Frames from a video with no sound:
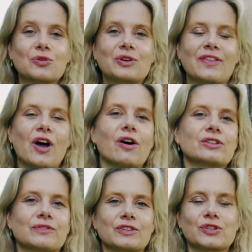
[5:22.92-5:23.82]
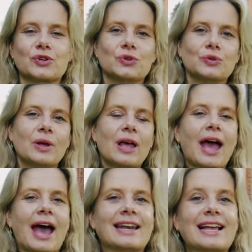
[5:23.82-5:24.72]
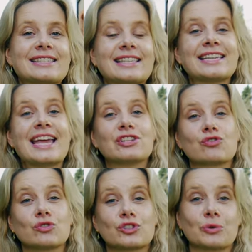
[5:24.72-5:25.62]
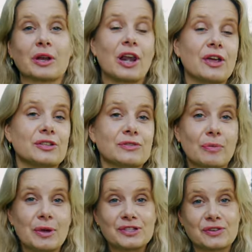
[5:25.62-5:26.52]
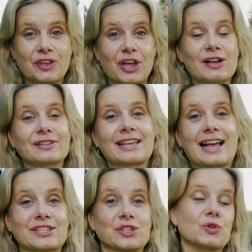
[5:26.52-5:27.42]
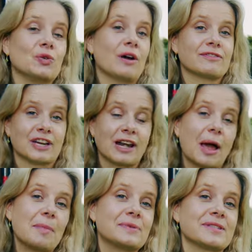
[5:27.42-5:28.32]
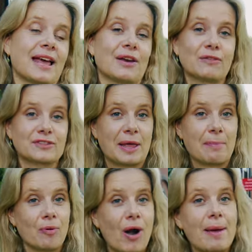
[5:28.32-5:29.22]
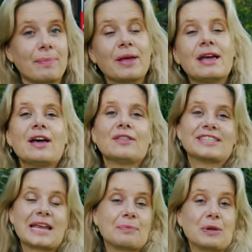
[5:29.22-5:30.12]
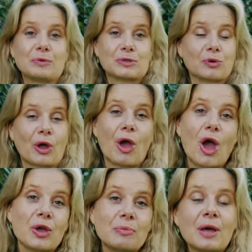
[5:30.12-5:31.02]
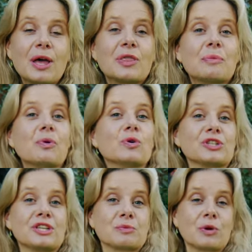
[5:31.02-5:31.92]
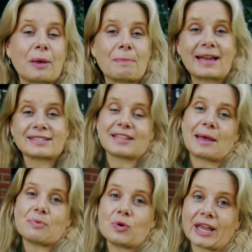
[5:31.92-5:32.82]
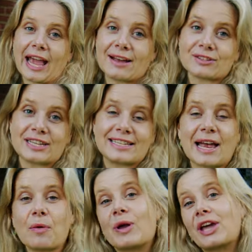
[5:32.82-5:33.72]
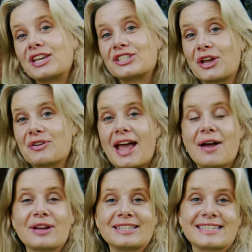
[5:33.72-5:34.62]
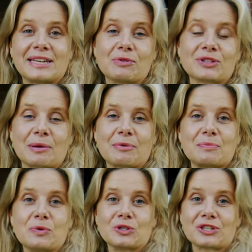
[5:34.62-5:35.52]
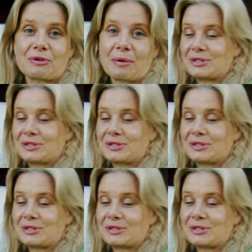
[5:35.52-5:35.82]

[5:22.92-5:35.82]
Lawn in the heart of the school and as the day draws to a close for most of the girls at school after clubs and after their prep, the day pupils will go home, the boarders will go back to their boarding houses, and we're going to go now and see what some of the boarders are up